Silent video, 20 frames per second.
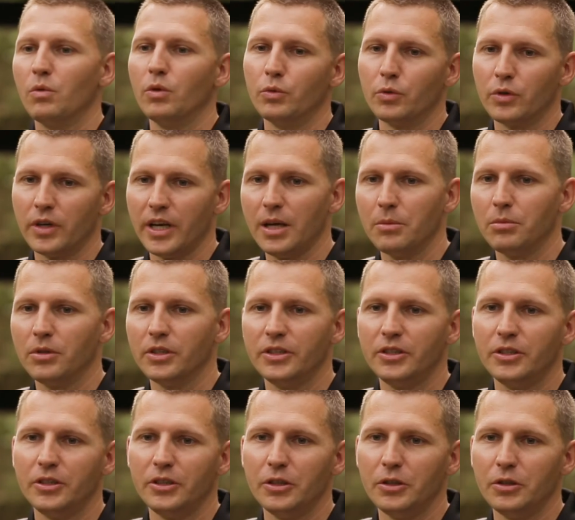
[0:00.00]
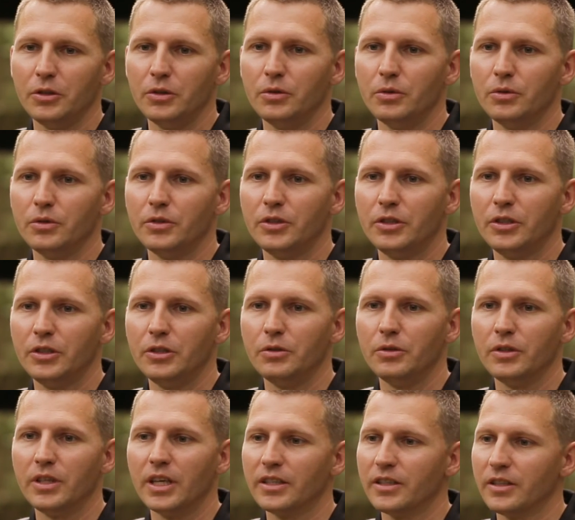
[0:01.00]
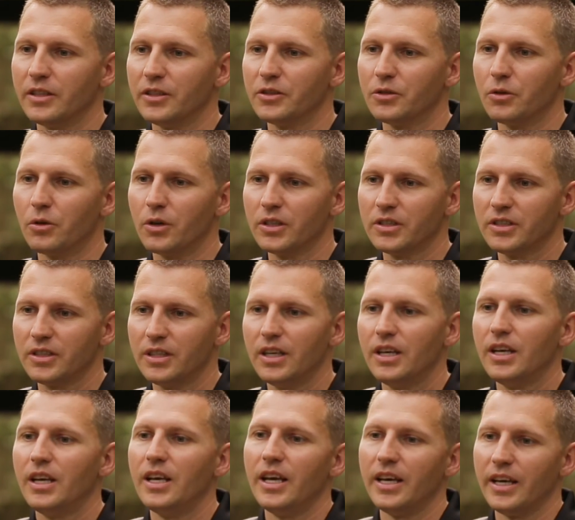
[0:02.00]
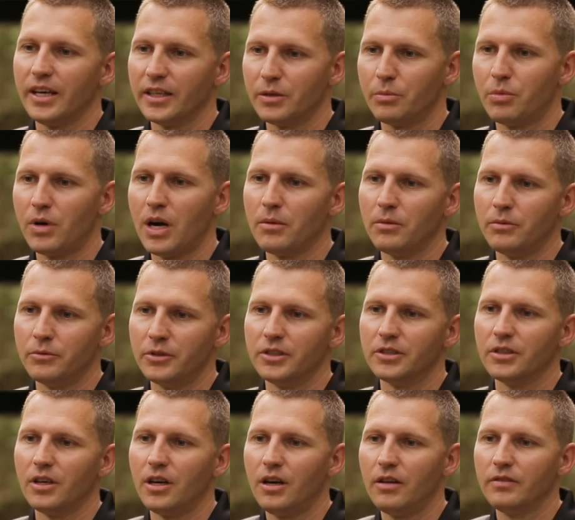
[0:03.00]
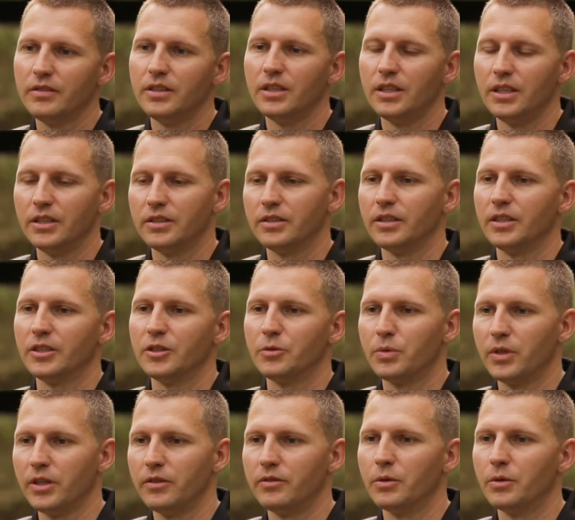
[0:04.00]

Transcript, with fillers: When we're able to to get to the source and get the problem resolved, it's it's pretty